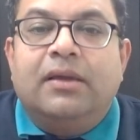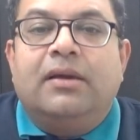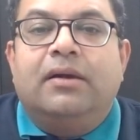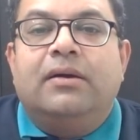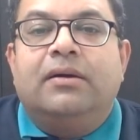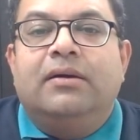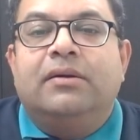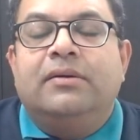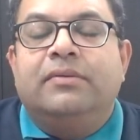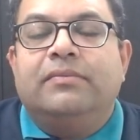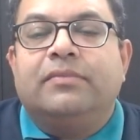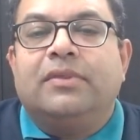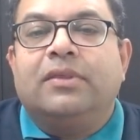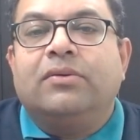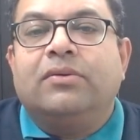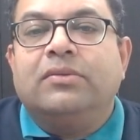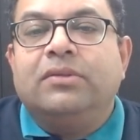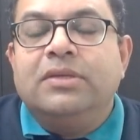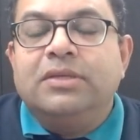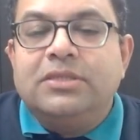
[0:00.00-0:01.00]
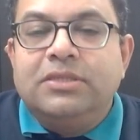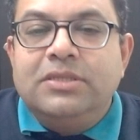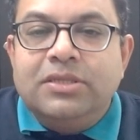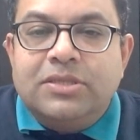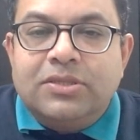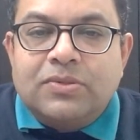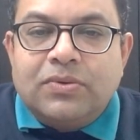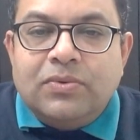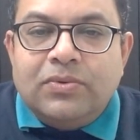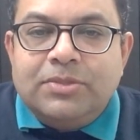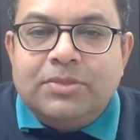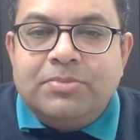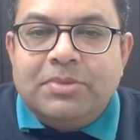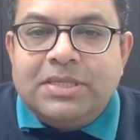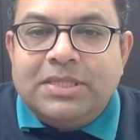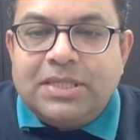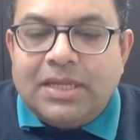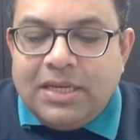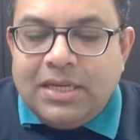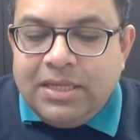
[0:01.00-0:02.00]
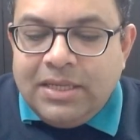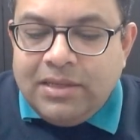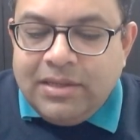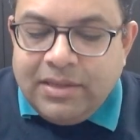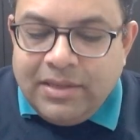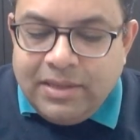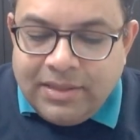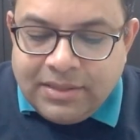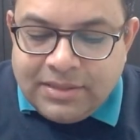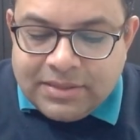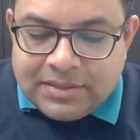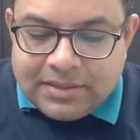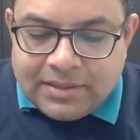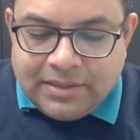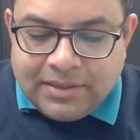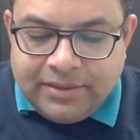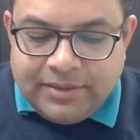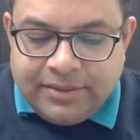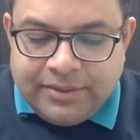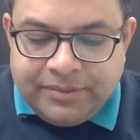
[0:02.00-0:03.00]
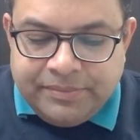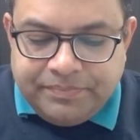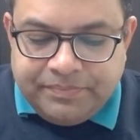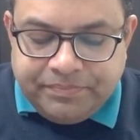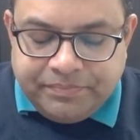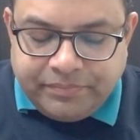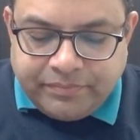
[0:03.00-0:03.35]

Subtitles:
Now, this discourse basically is Buddha